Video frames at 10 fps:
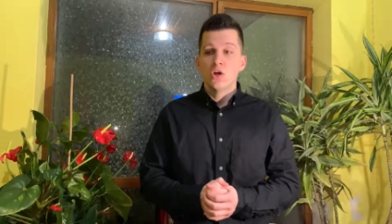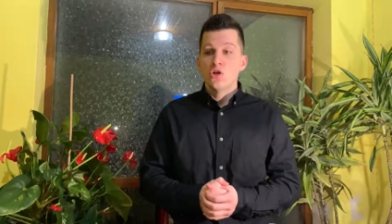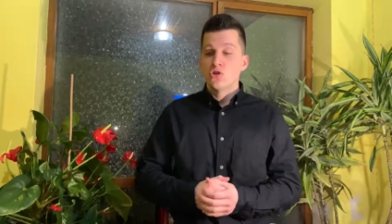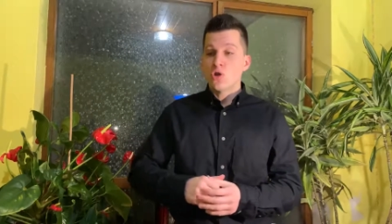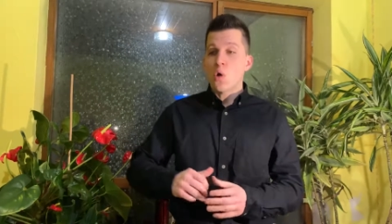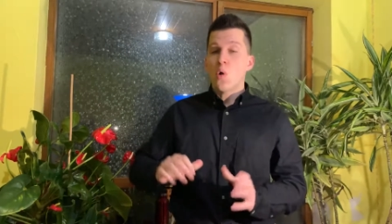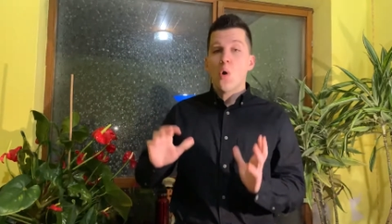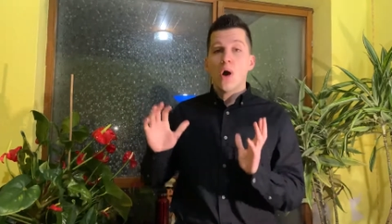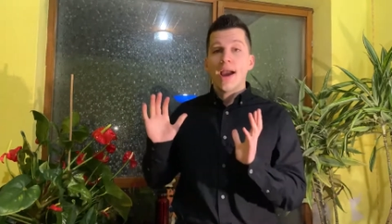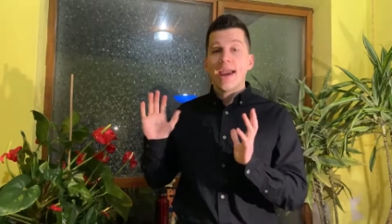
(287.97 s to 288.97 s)

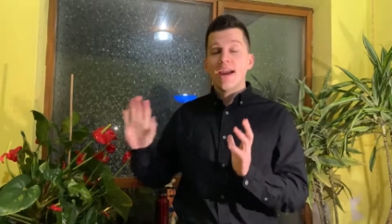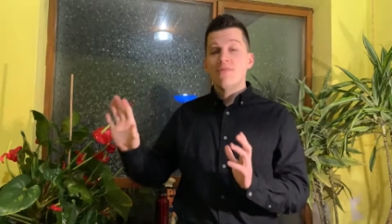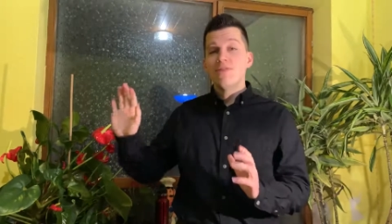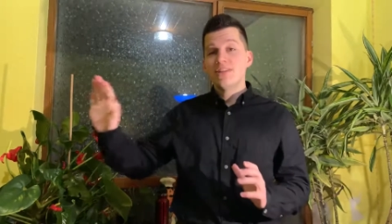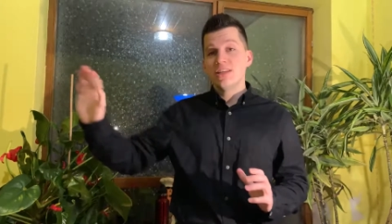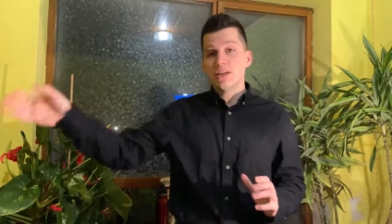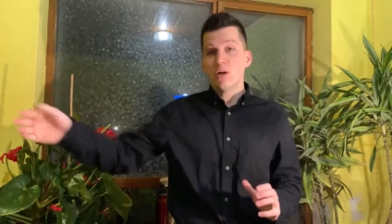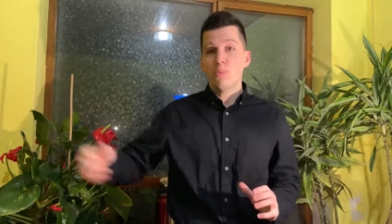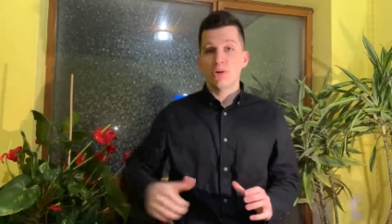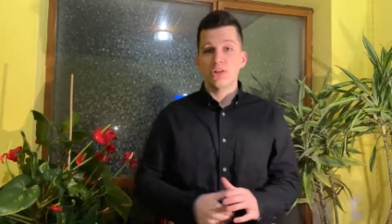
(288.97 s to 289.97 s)
So every
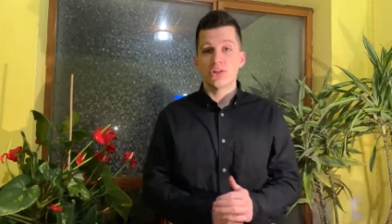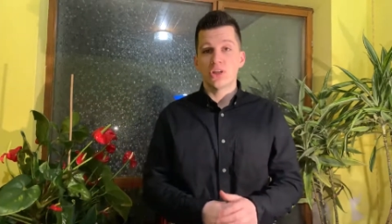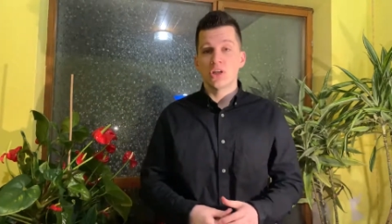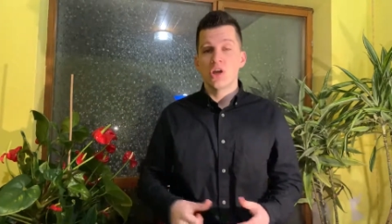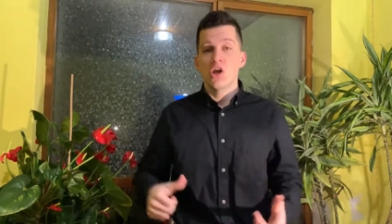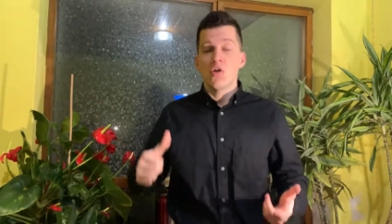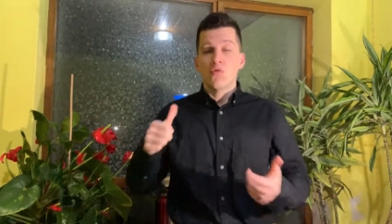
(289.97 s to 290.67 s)
single person,